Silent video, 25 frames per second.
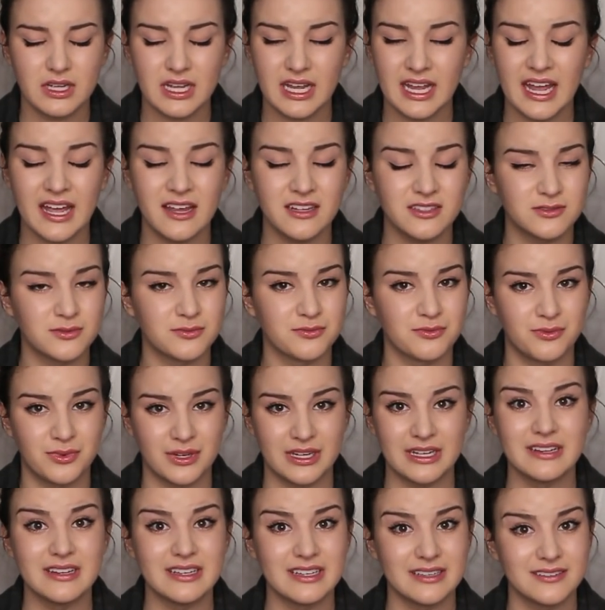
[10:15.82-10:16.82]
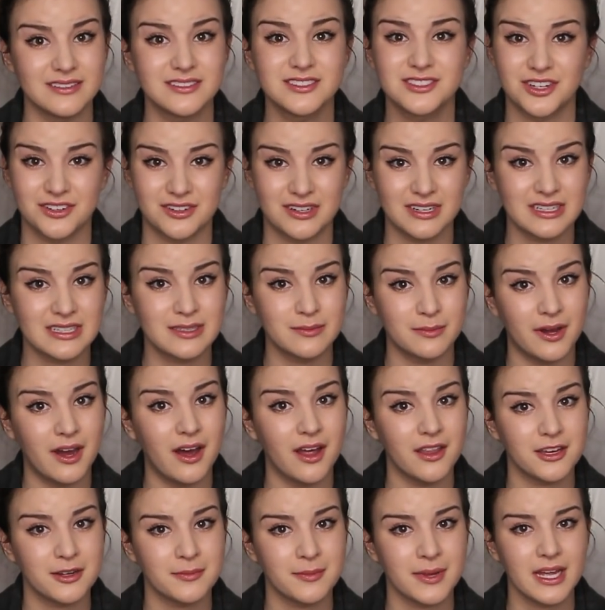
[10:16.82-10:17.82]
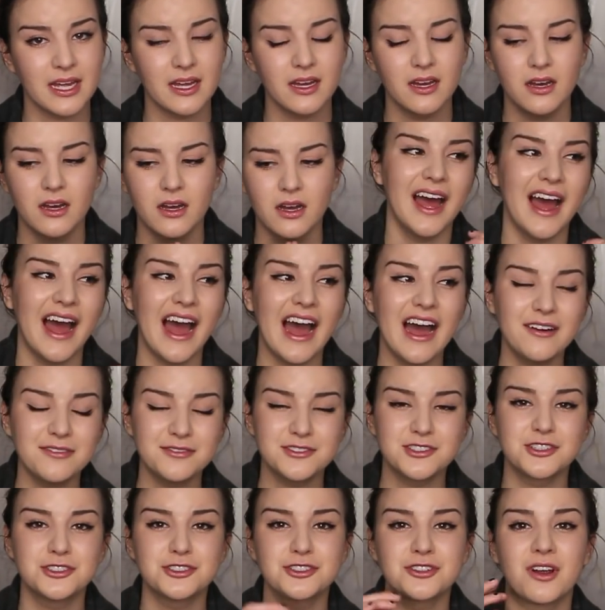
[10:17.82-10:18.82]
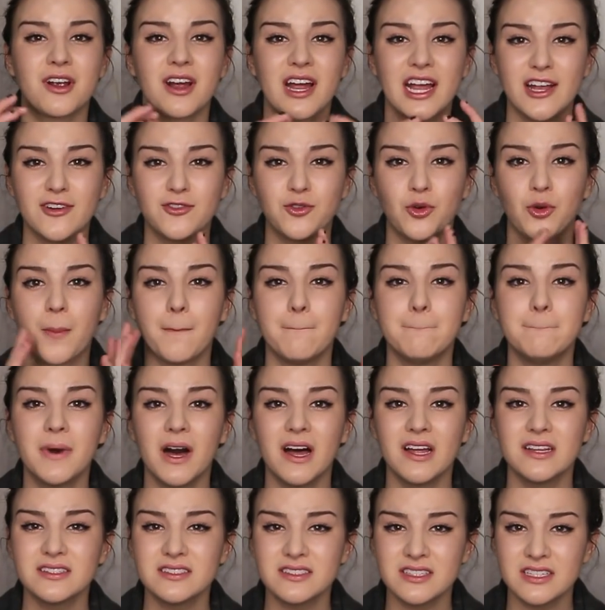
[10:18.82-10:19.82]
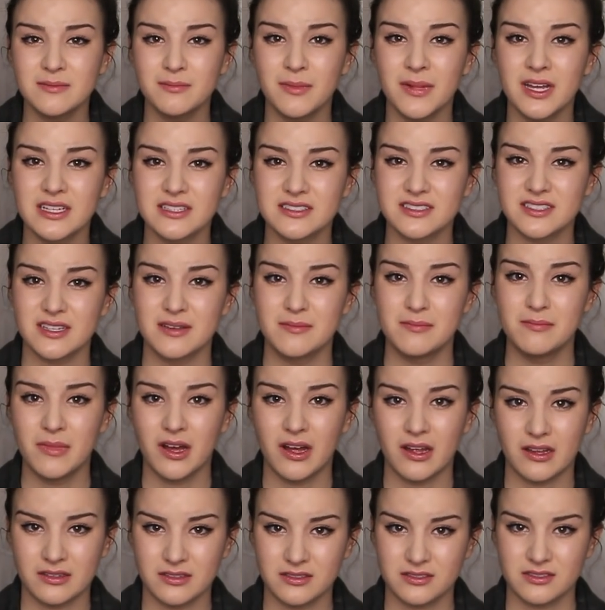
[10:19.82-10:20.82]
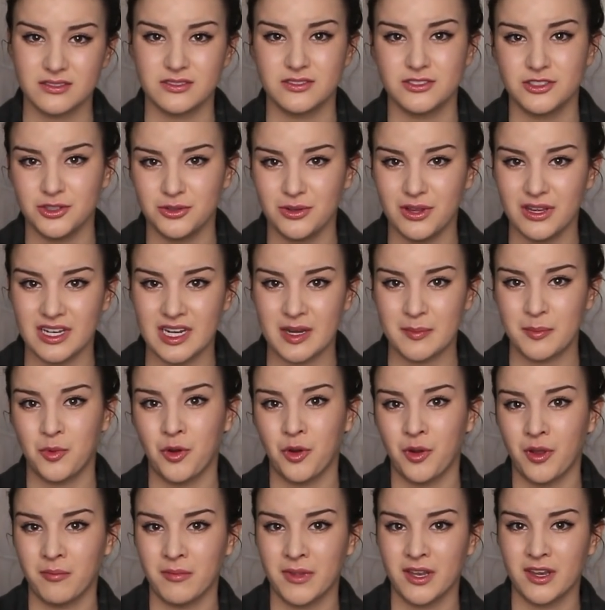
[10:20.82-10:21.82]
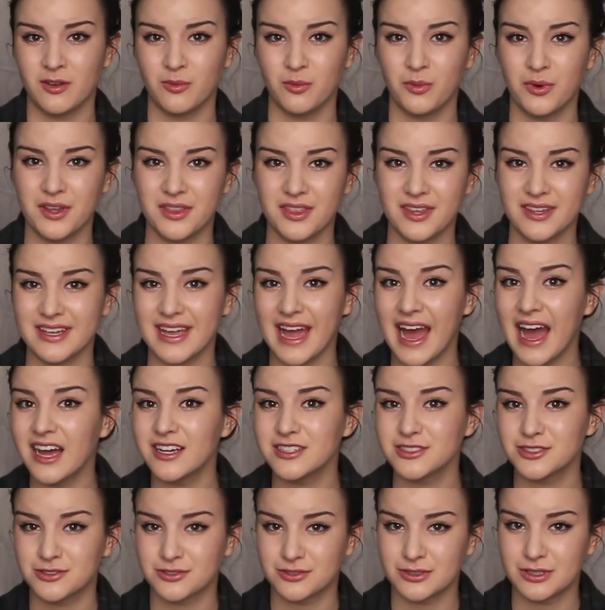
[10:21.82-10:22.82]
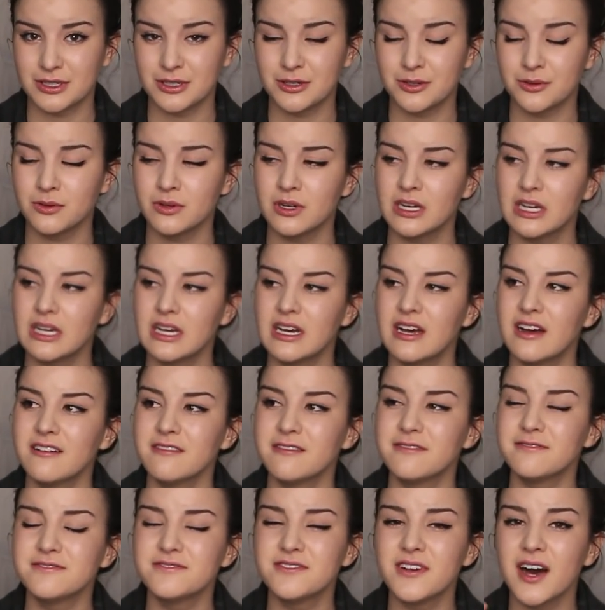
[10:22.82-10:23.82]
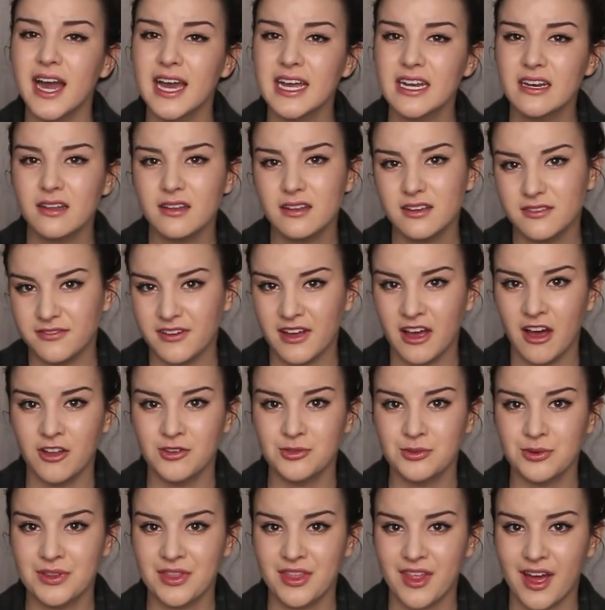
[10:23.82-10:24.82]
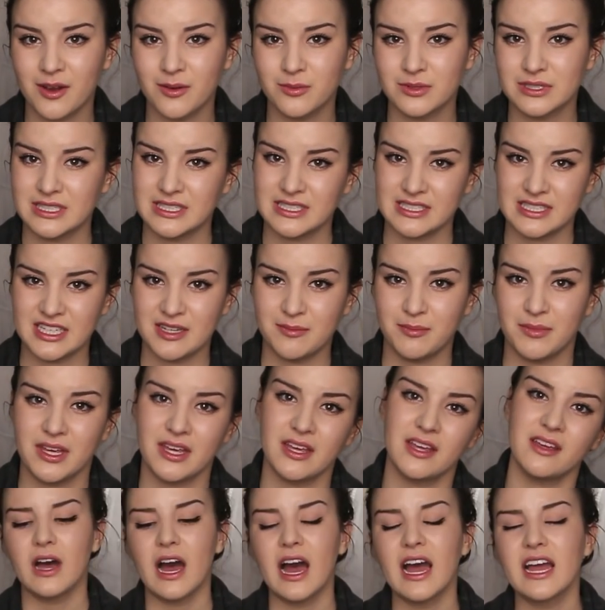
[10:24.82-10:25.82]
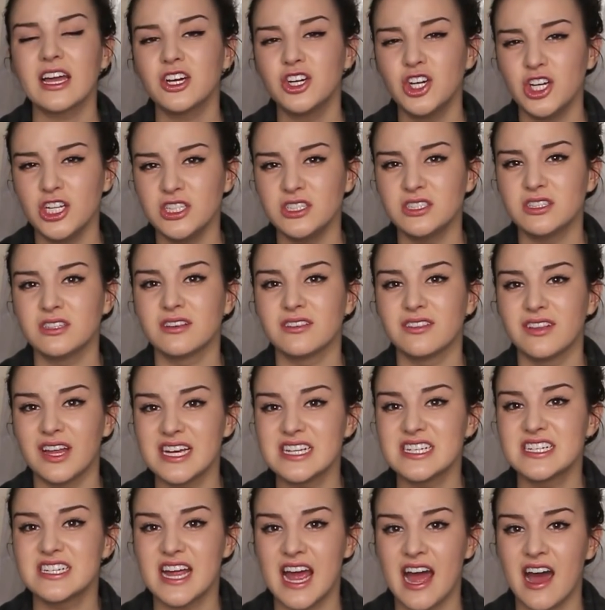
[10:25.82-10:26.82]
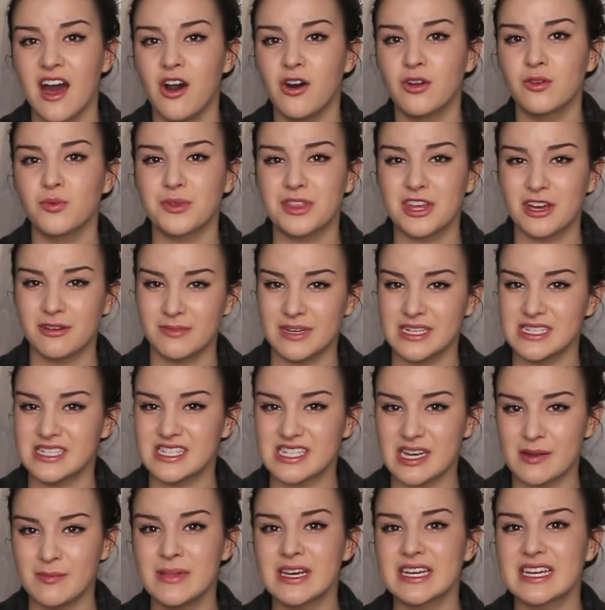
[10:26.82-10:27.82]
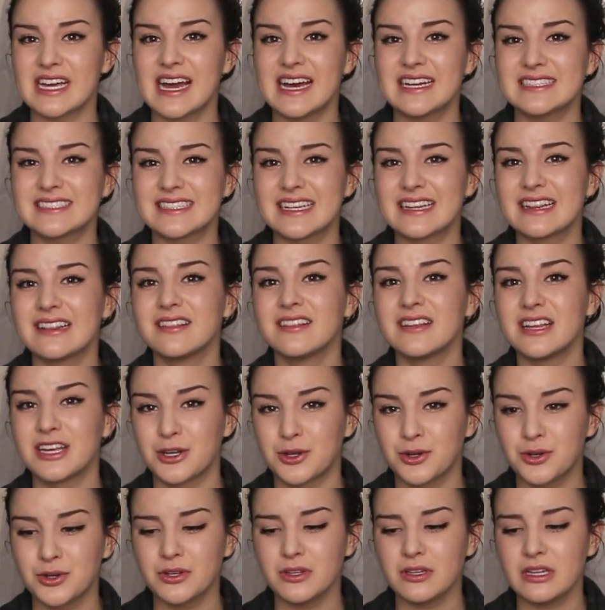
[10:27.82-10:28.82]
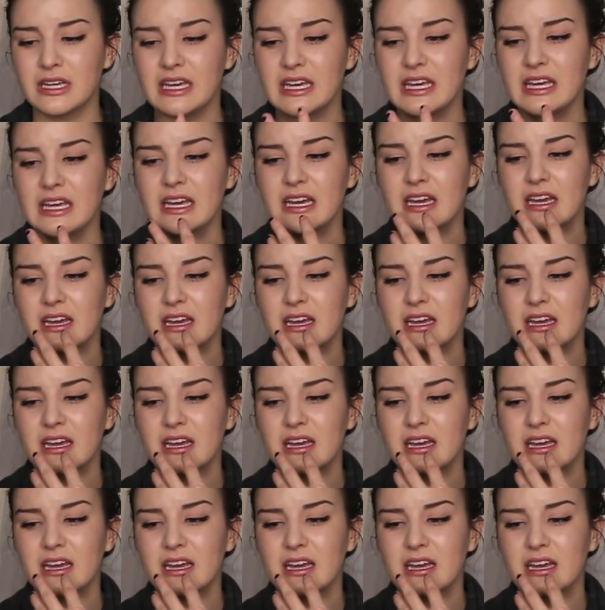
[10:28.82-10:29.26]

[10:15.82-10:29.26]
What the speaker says: really starting to bother me. After trying for months and months and months to get an appointment with a gastro, finally found one that would see me. I couldn't lay down without my stomach acid literally